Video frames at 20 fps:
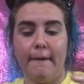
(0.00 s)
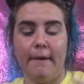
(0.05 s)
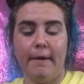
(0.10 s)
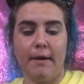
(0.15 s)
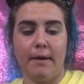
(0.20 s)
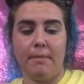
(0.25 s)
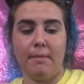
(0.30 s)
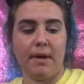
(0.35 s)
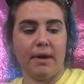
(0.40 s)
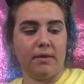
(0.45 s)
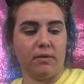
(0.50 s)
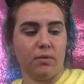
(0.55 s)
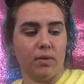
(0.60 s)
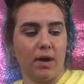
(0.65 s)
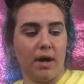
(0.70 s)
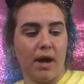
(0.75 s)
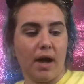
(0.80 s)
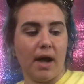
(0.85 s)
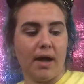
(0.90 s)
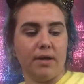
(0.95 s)
By the
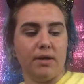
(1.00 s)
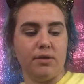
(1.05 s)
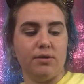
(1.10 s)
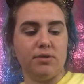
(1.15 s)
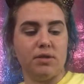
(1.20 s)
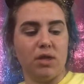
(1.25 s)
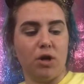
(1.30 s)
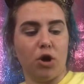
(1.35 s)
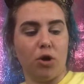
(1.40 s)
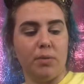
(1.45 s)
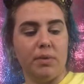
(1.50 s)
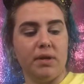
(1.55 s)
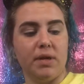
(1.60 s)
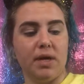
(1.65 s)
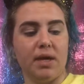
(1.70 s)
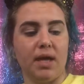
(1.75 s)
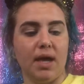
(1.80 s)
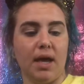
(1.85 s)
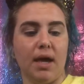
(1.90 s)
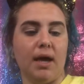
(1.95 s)
way, I use the Urban
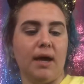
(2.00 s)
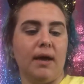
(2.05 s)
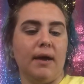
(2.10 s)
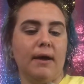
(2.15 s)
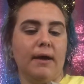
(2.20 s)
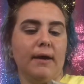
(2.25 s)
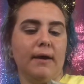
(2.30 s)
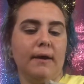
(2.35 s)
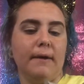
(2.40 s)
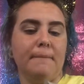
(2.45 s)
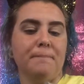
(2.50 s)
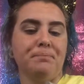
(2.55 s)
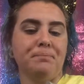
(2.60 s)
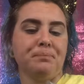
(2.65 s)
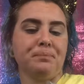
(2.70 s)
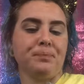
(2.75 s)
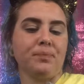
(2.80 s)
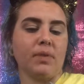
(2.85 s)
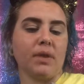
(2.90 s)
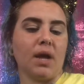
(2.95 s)
Decay
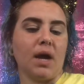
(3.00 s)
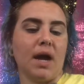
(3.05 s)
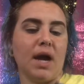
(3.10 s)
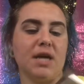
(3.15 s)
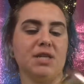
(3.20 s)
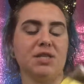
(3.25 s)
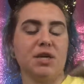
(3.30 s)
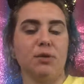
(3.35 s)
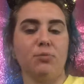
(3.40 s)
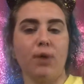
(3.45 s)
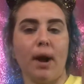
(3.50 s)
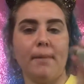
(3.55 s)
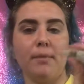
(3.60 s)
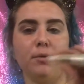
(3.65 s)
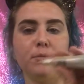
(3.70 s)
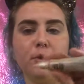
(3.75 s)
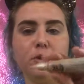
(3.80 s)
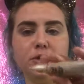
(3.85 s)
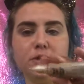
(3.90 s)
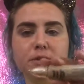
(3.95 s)
eyeshadow
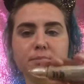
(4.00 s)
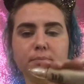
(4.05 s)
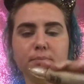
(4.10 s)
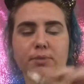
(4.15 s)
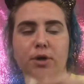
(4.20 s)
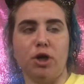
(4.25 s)
primer potion.